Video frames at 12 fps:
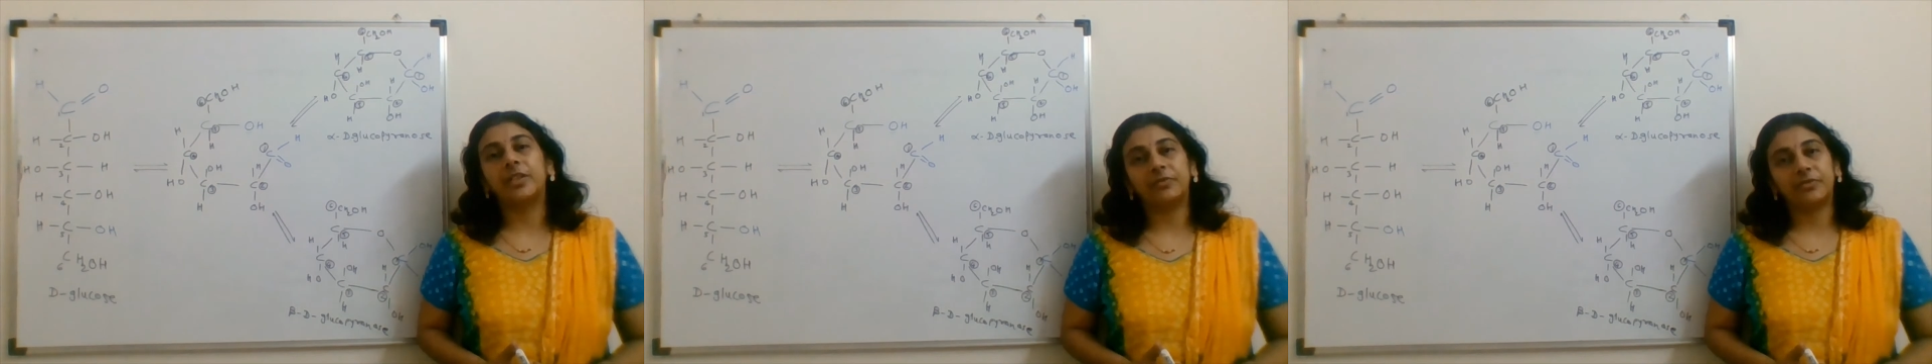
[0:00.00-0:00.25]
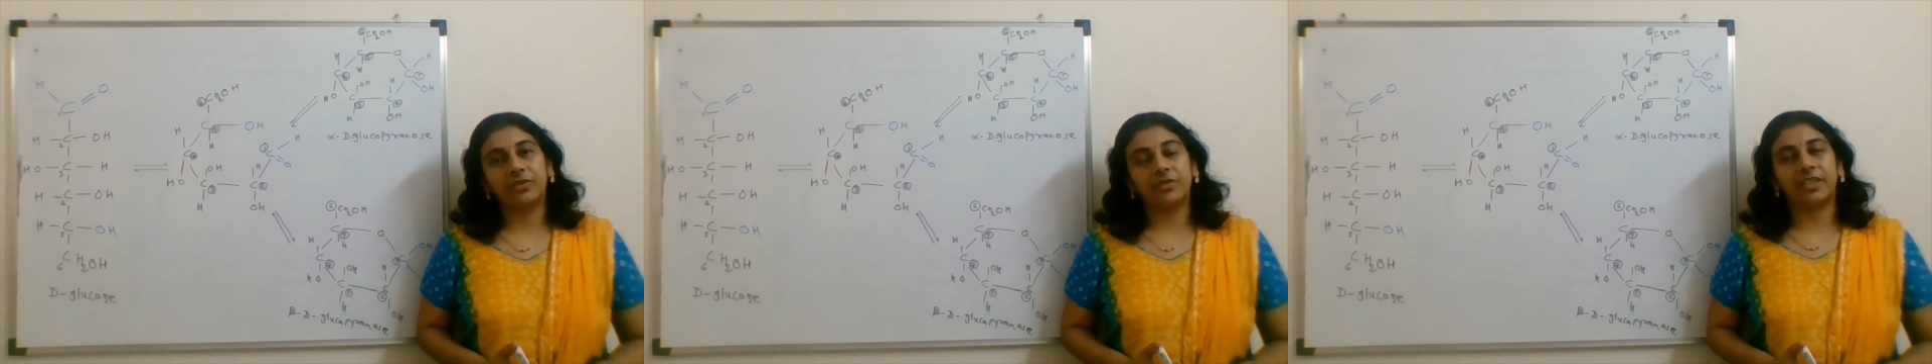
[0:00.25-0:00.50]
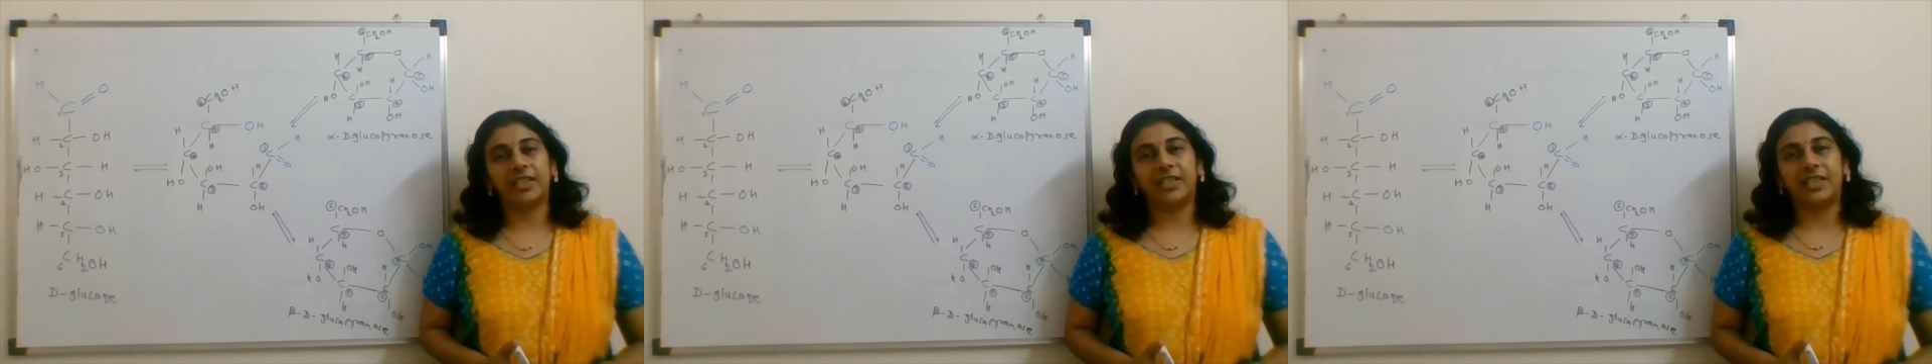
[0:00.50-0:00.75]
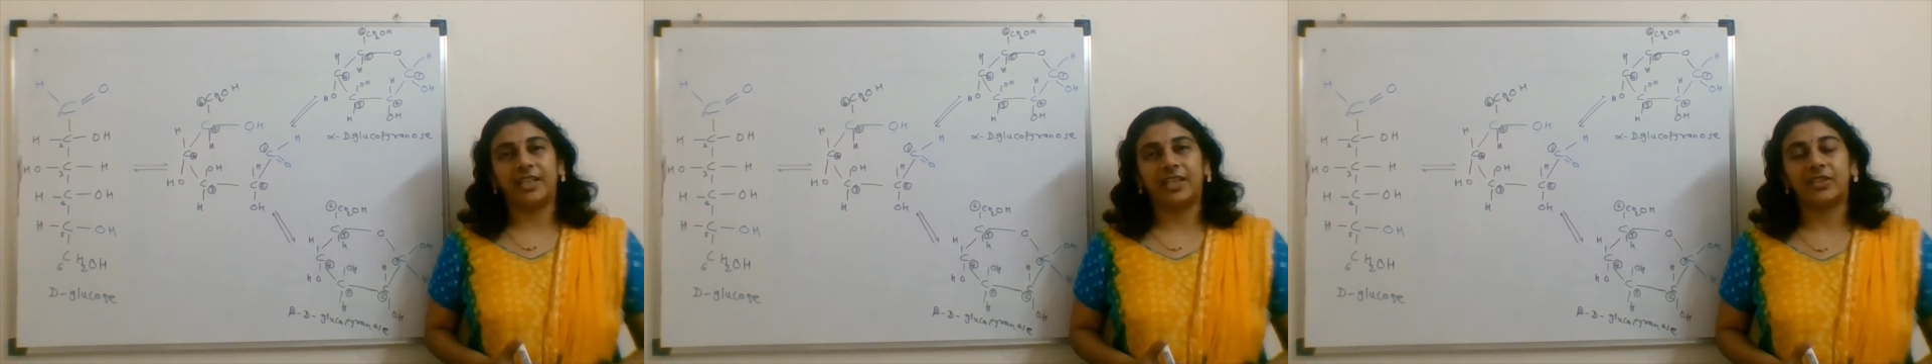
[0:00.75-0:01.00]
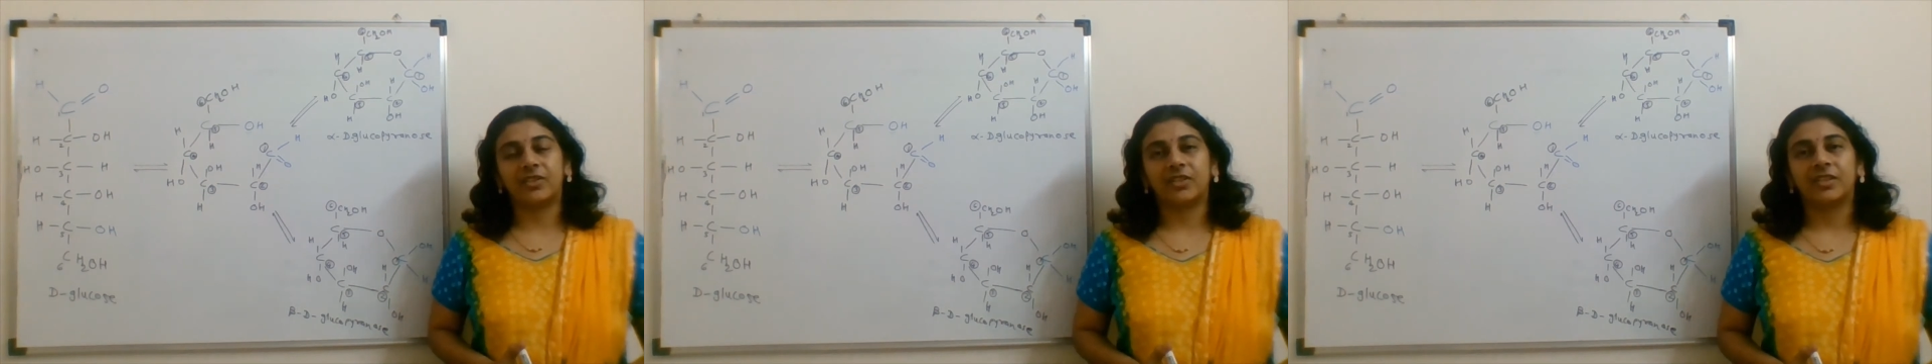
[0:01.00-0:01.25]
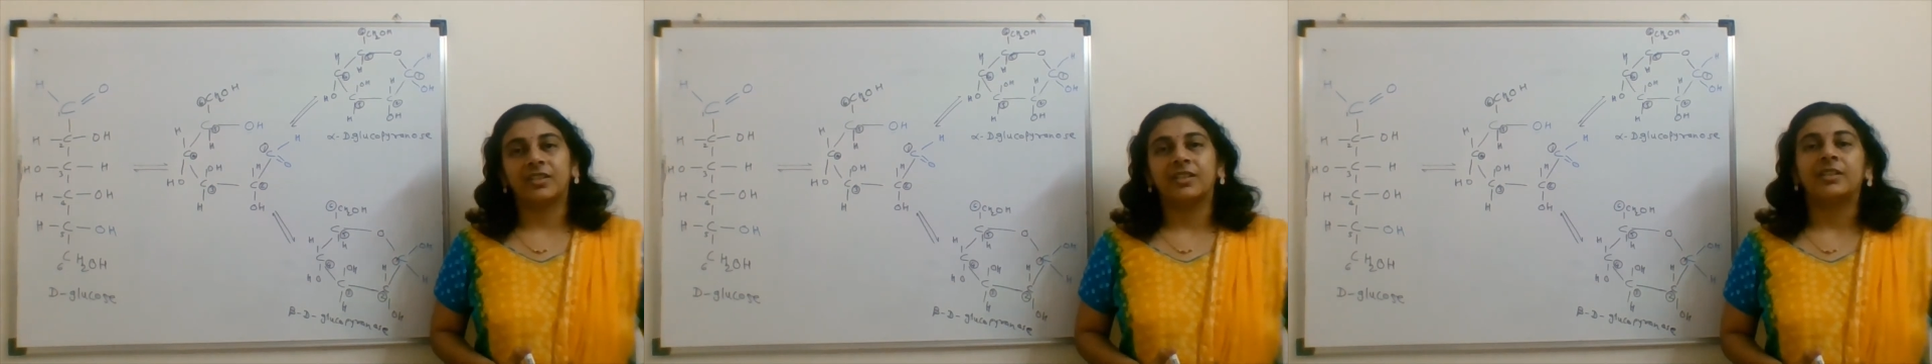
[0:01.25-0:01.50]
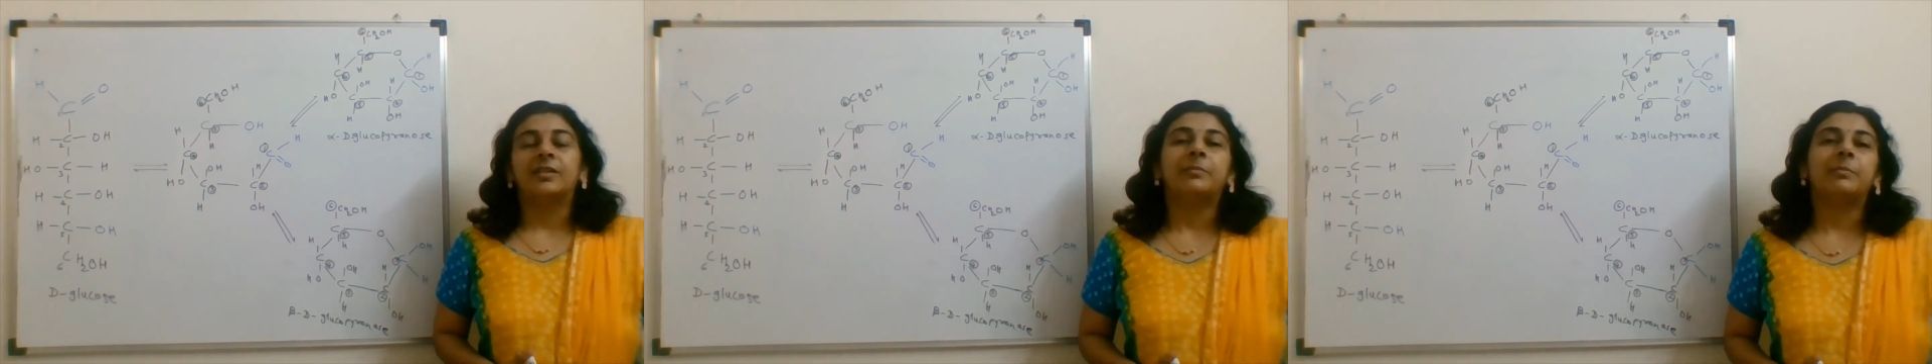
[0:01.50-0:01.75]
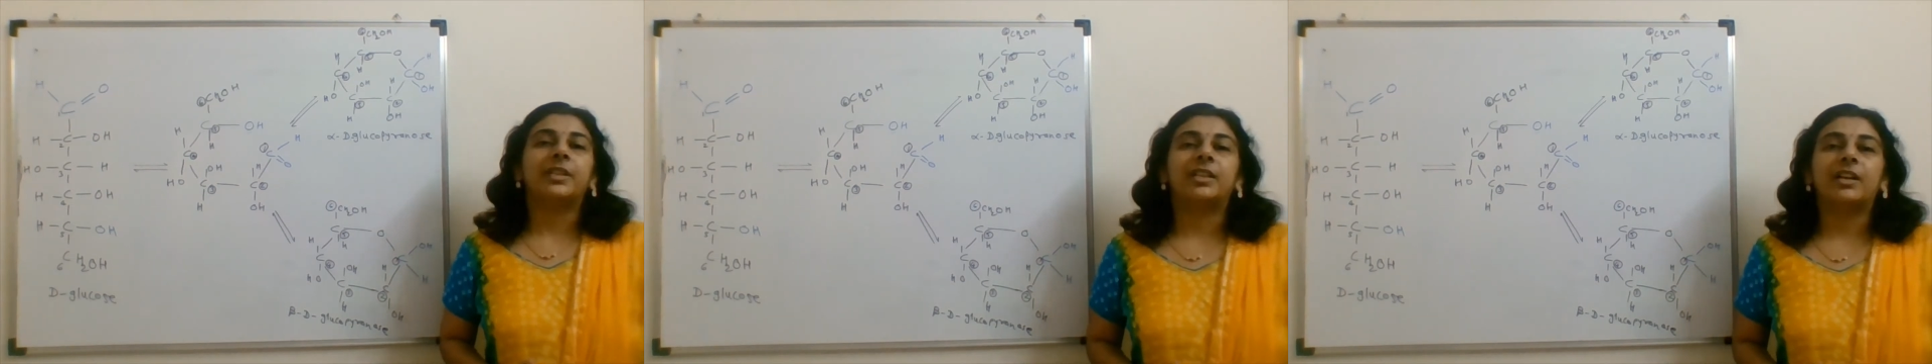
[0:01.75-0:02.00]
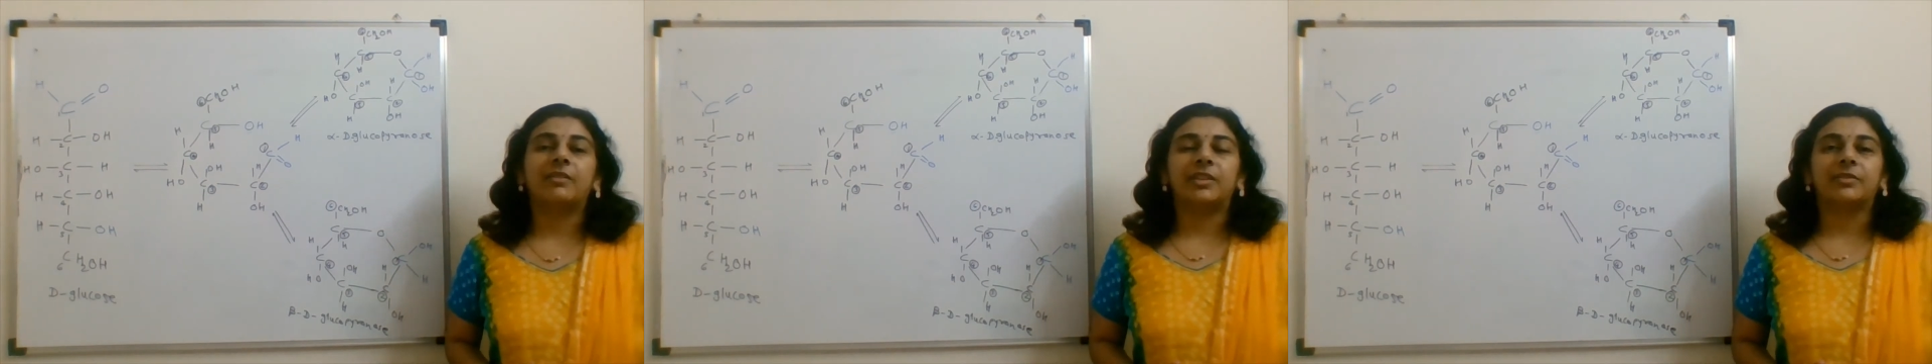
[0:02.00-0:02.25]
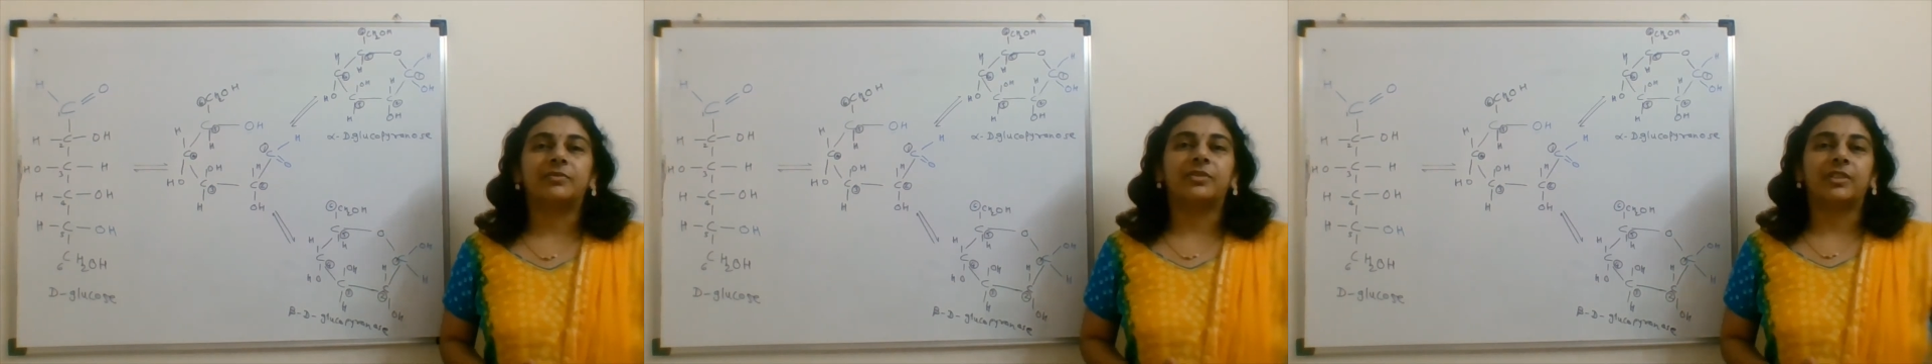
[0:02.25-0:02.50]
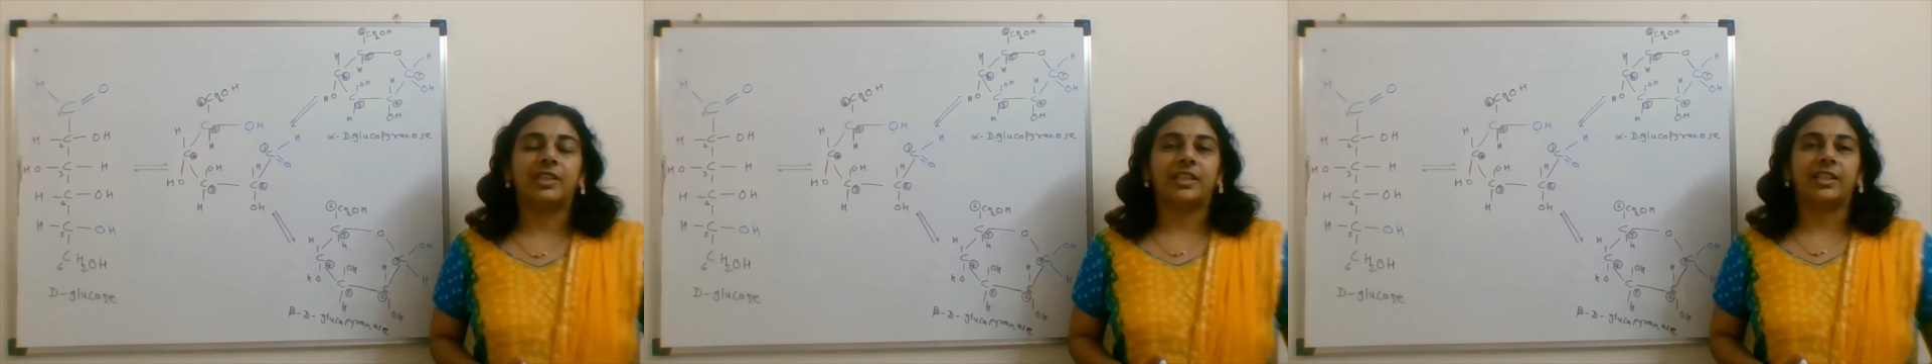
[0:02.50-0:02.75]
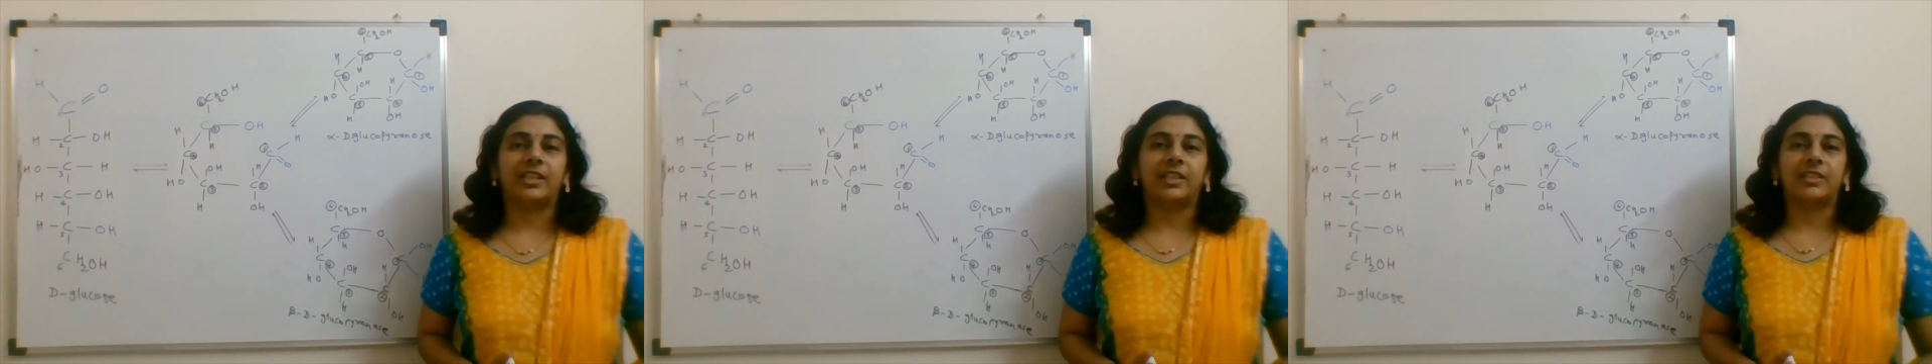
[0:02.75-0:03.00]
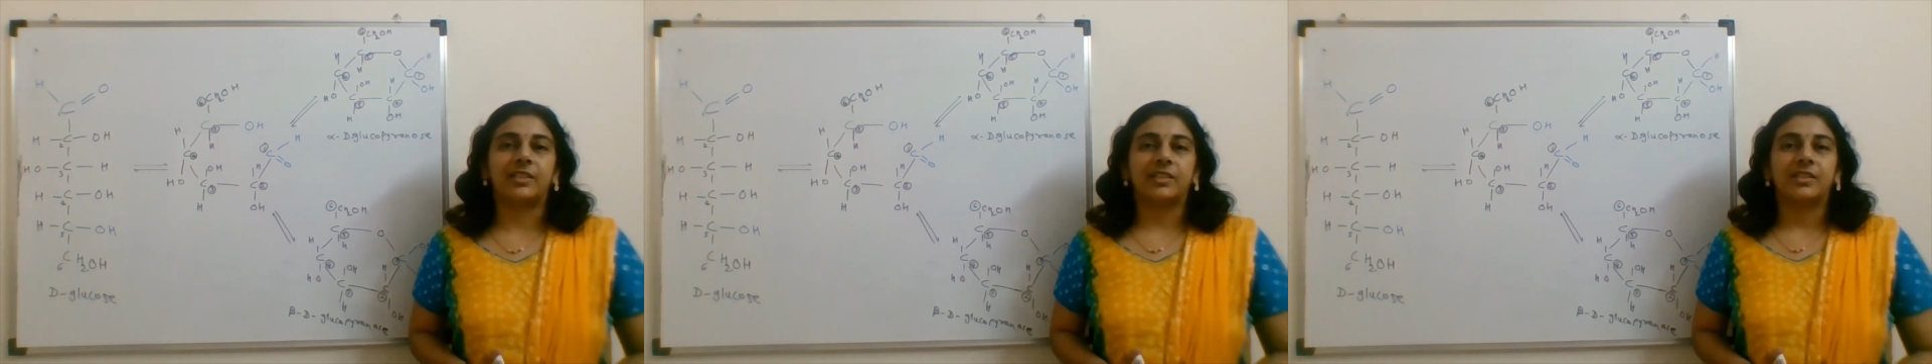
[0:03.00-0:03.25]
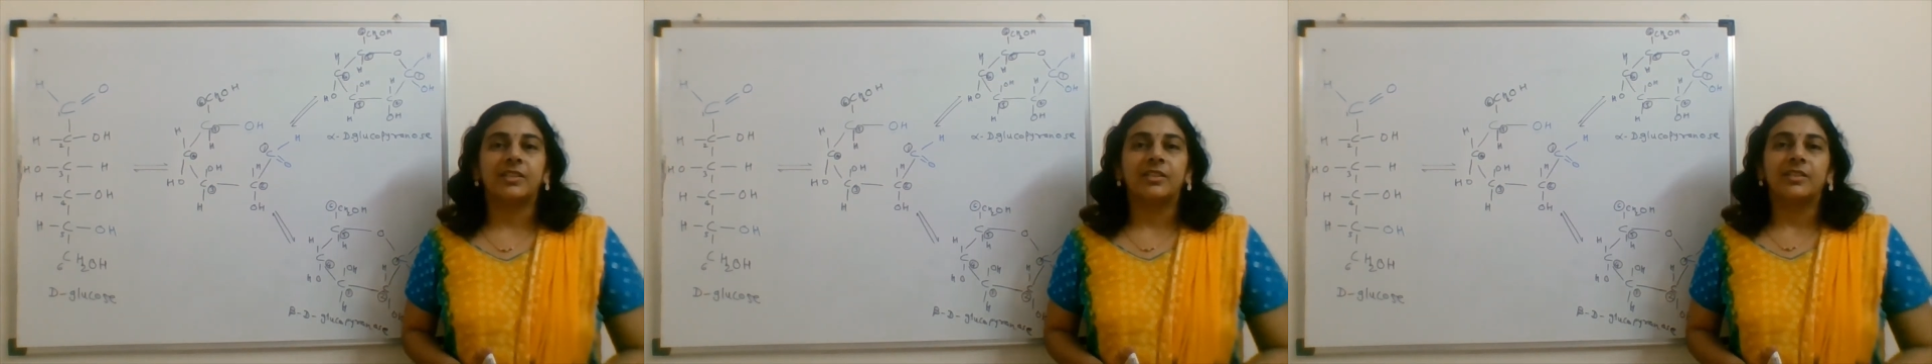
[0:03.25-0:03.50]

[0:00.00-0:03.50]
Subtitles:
1,4 linkage, beta 1,4 linkage.